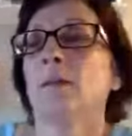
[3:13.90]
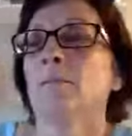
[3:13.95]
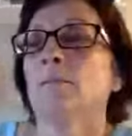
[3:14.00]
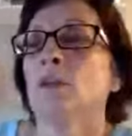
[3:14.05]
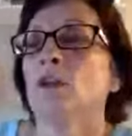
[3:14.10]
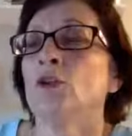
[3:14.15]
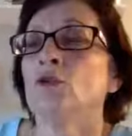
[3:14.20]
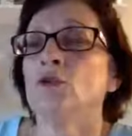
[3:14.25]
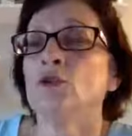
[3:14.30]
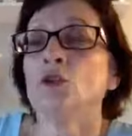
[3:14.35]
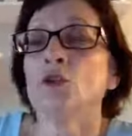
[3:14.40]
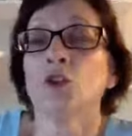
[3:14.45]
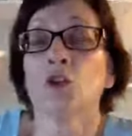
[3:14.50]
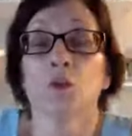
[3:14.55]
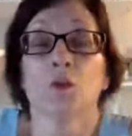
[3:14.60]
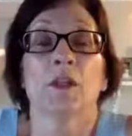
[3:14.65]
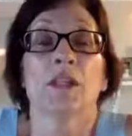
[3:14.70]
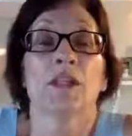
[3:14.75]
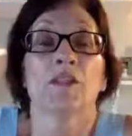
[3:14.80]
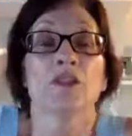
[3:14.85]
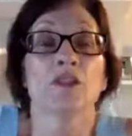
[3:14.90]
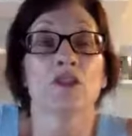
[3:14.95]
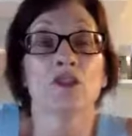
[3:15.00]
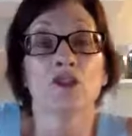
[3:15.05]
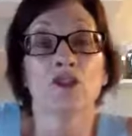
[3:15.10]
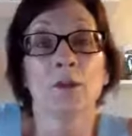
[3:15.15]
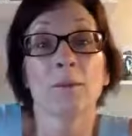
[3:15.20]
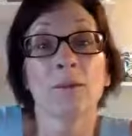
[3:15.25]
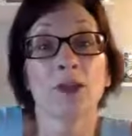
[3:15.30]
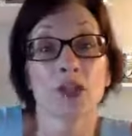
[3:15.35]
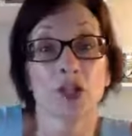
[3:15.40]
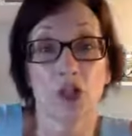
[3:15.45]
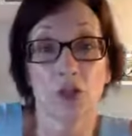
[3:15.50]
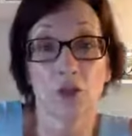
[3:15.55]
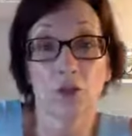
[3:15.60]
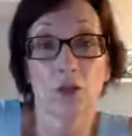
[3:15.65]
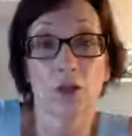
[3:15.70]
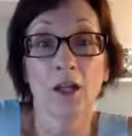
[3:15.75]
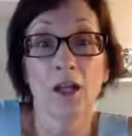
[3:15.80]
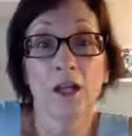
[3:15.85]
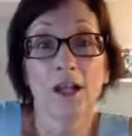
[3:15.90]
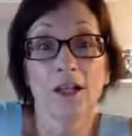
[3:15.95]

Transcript: you do your research, number two.